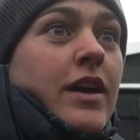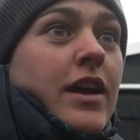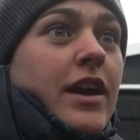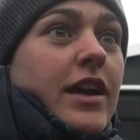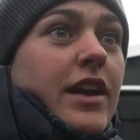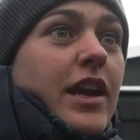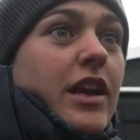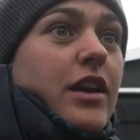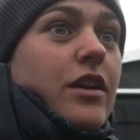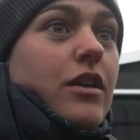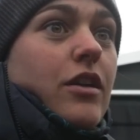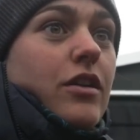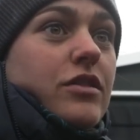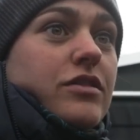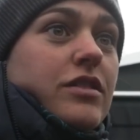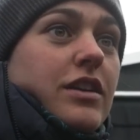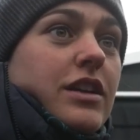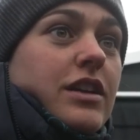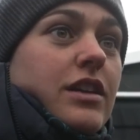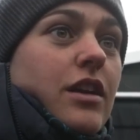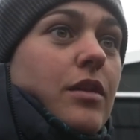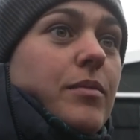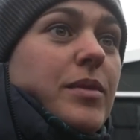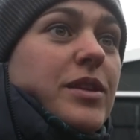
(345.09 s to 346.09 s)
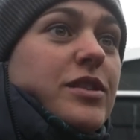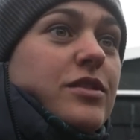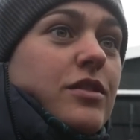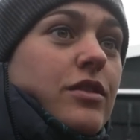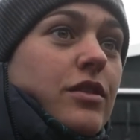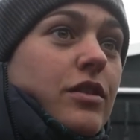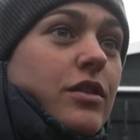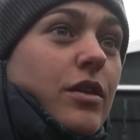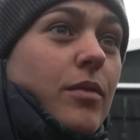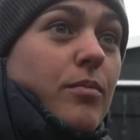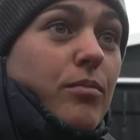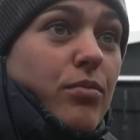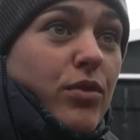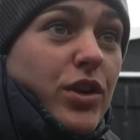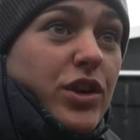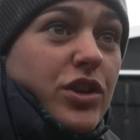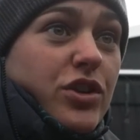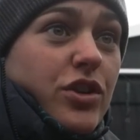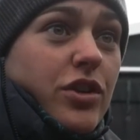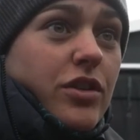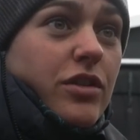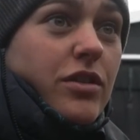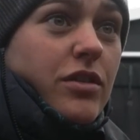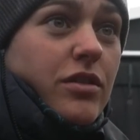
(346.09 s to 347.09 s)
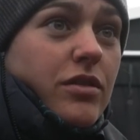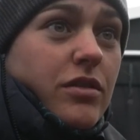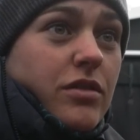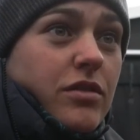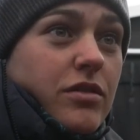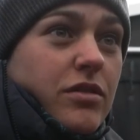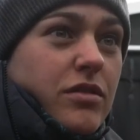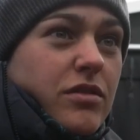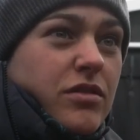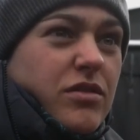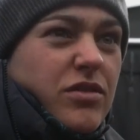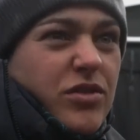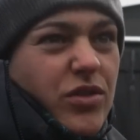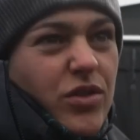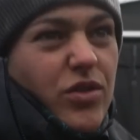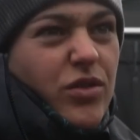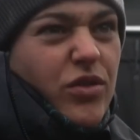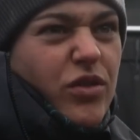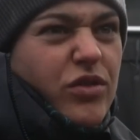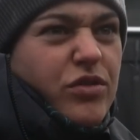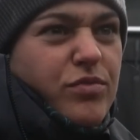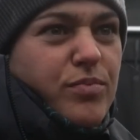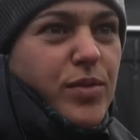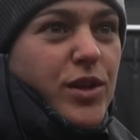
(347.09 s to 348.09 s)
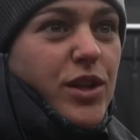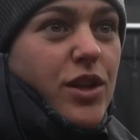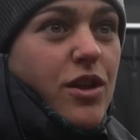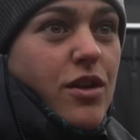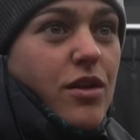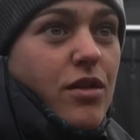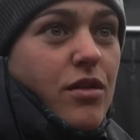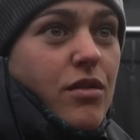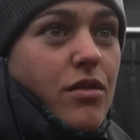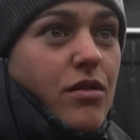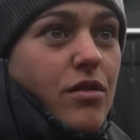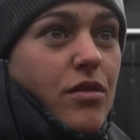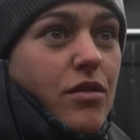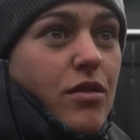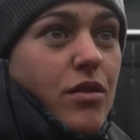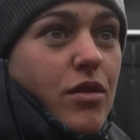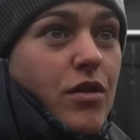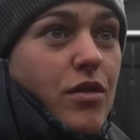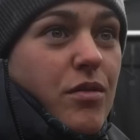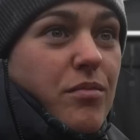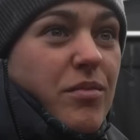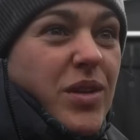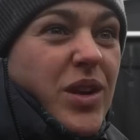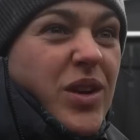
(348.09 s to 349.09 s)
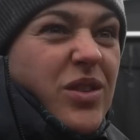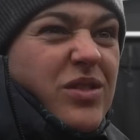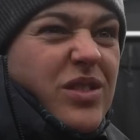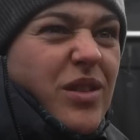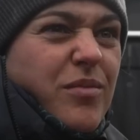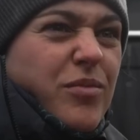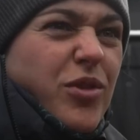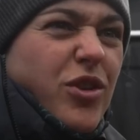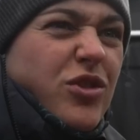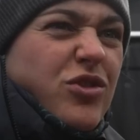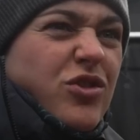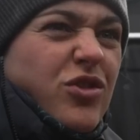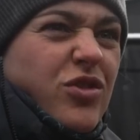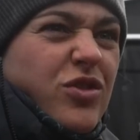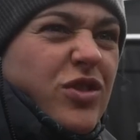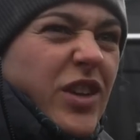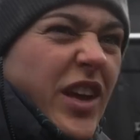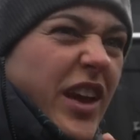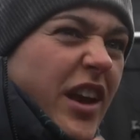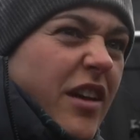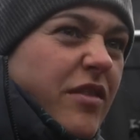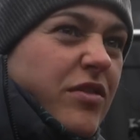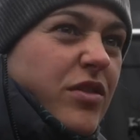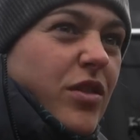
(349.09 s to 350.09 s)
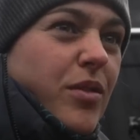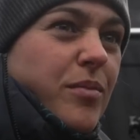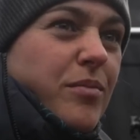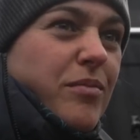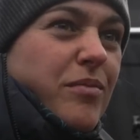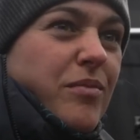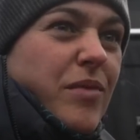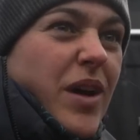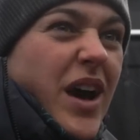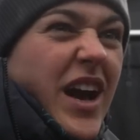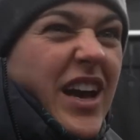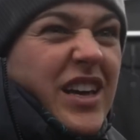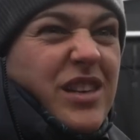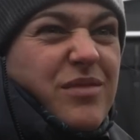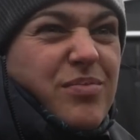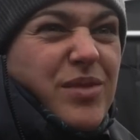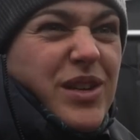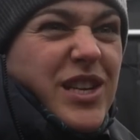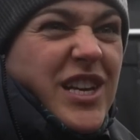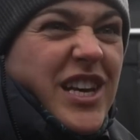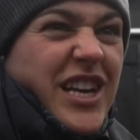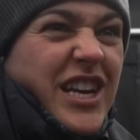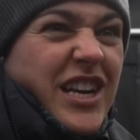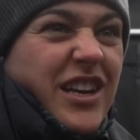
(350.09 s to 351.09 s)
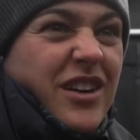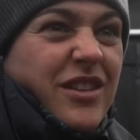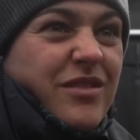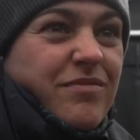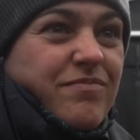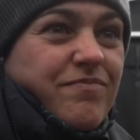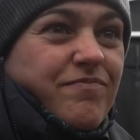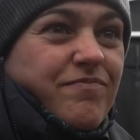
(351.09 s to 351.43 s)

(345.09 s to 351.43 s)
And I close a little bit the compression, the low speed, yeah, because I'm not sure they have some high speed here.